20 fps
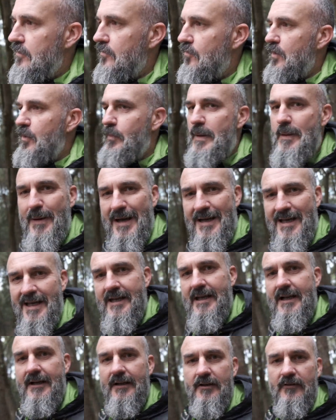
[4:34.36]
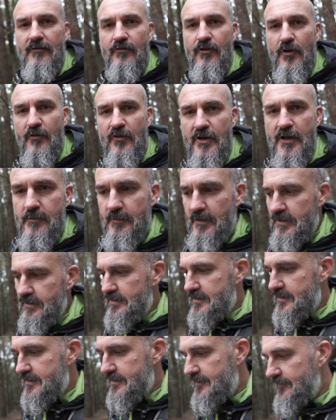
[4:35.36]
we'll be back in England for a few
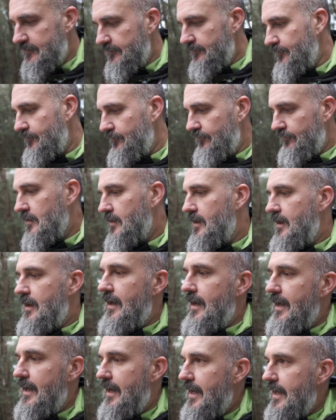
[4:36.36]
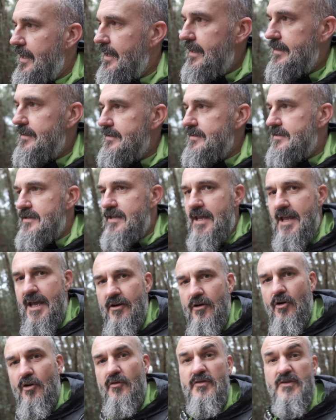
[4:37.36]
months and
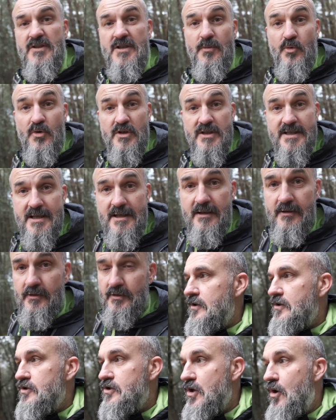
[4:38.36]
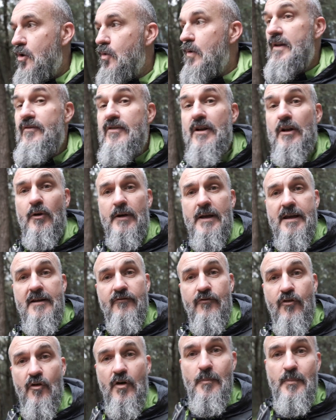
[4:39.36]
then off to Brazil. So if you're looking
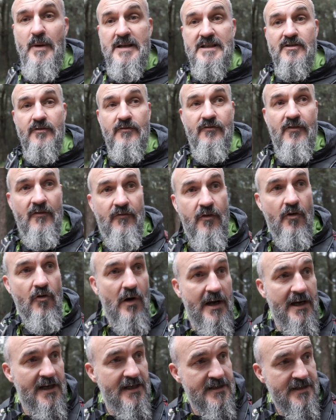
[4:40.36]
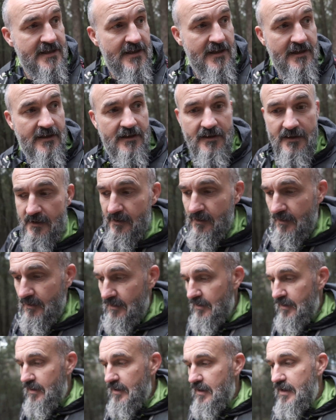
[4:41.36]
for a bit of variety
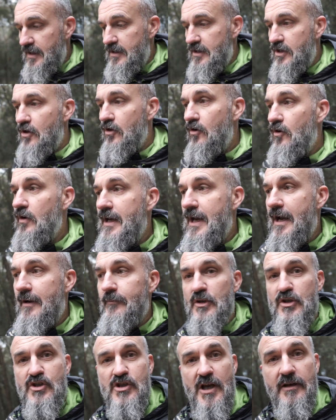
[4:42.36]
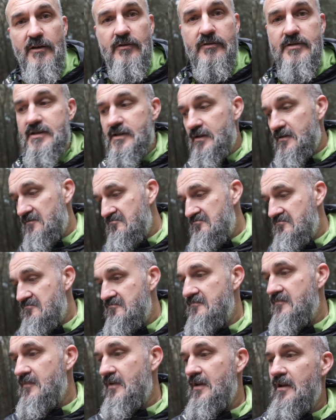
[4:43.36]
in your camera channels,
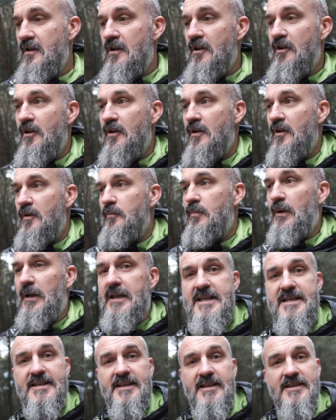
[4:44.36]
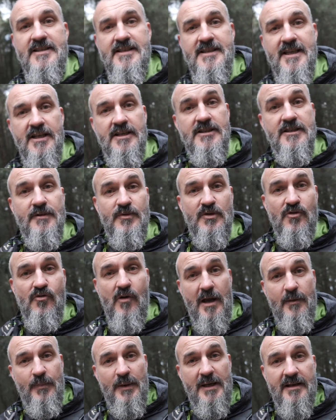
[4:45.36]
please consider
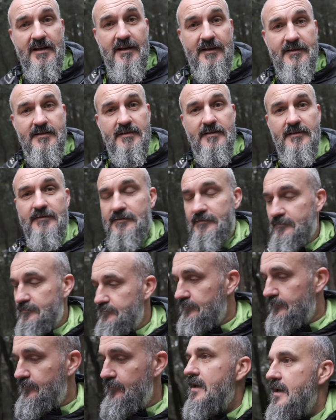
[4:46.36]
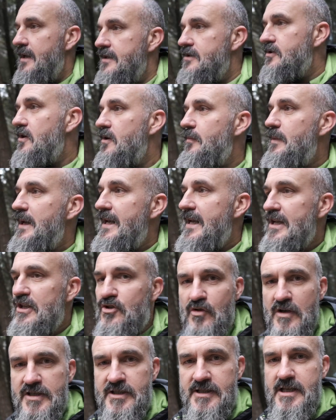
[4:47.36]
subscribing. It's going to be an
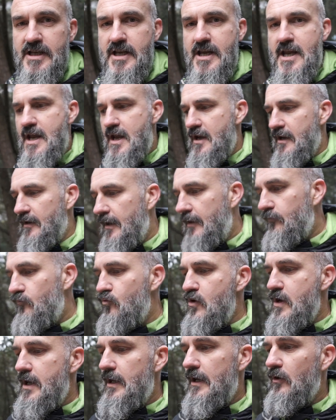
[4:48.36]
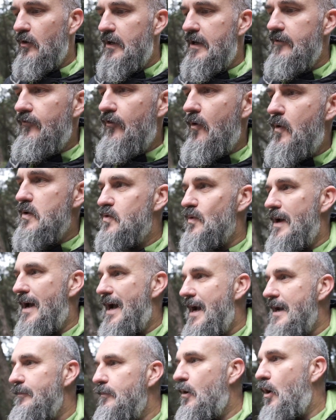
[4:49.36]
interesting year. I'm really looking forward to it.
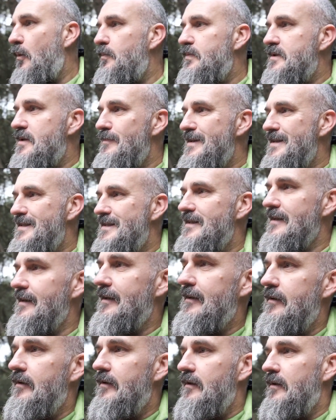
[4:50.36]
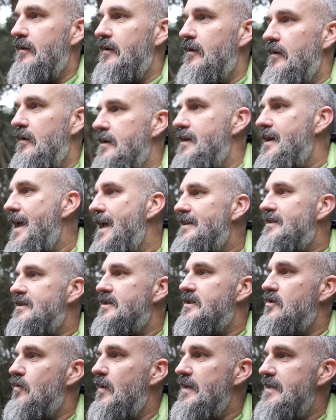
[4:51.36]
I'm optimistic. Yes,
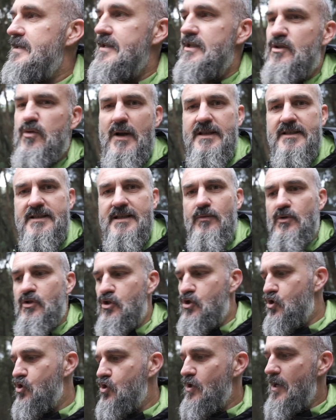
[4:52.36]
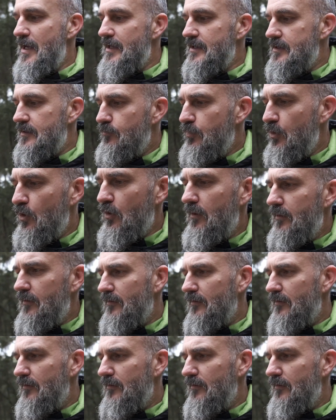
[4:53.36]
2020 was shit, but